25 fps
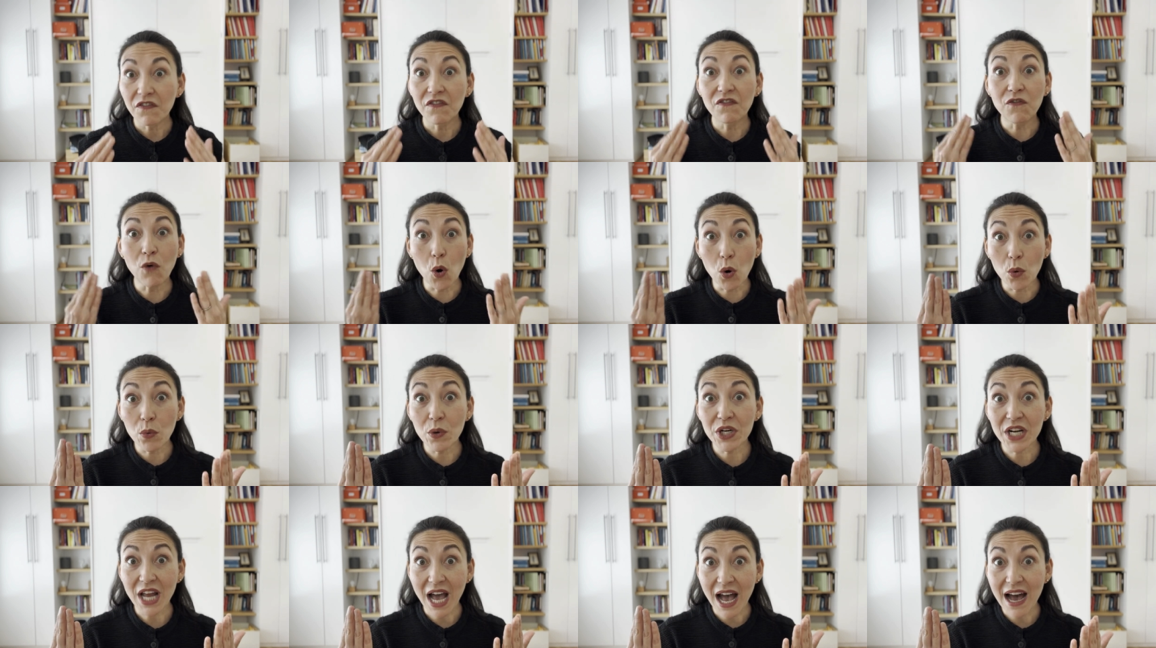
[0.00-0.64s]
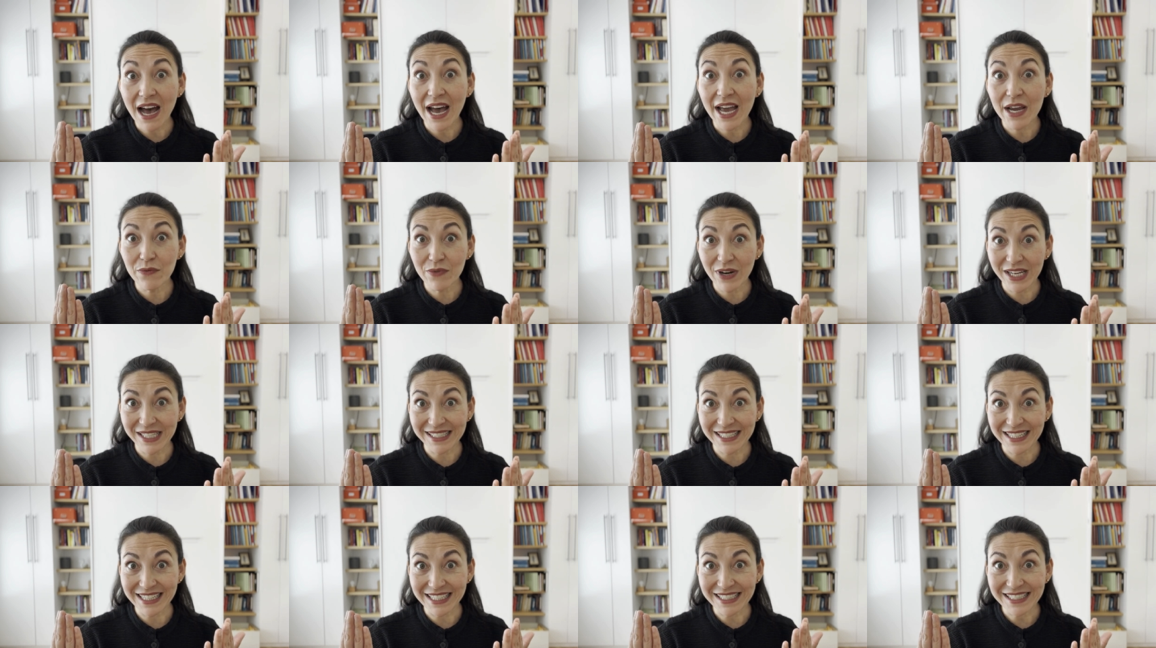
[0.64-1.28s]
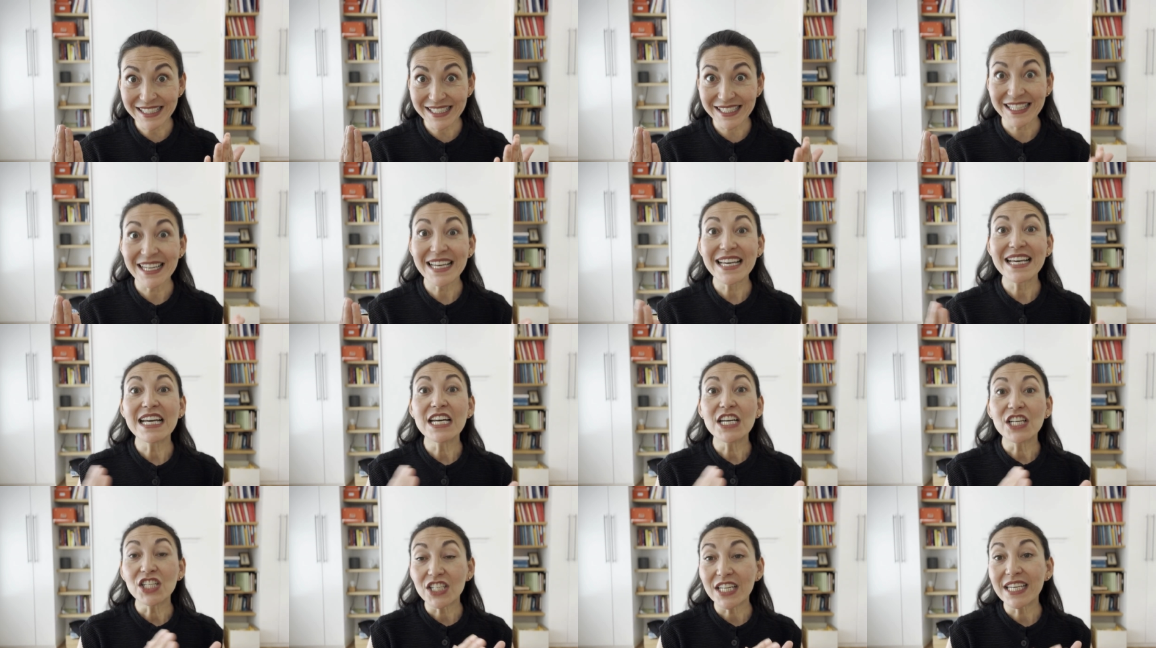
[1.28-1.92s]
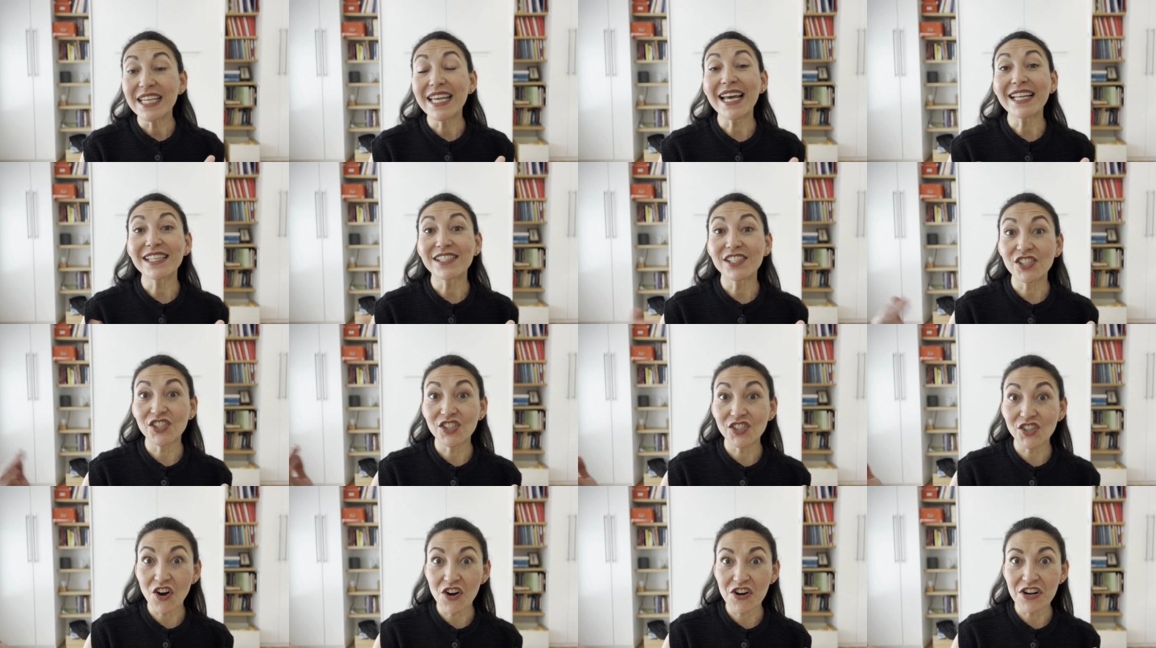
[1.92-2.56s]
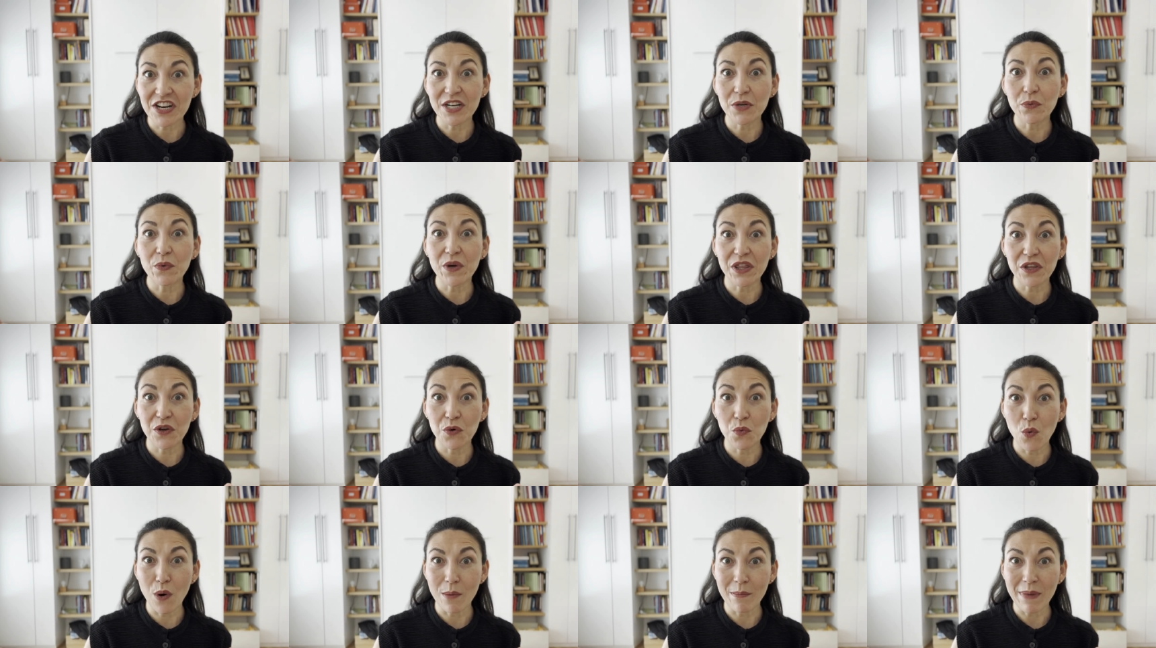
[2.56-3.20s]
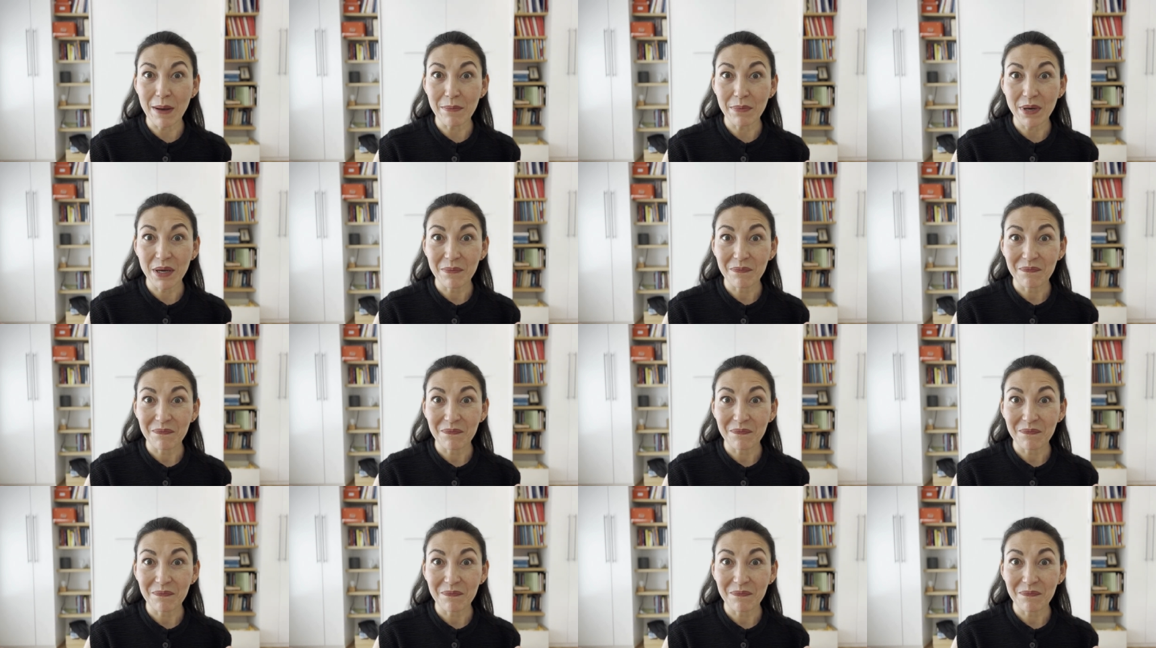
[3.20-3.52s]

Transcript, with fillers: forward high resonance to get started with your warm up.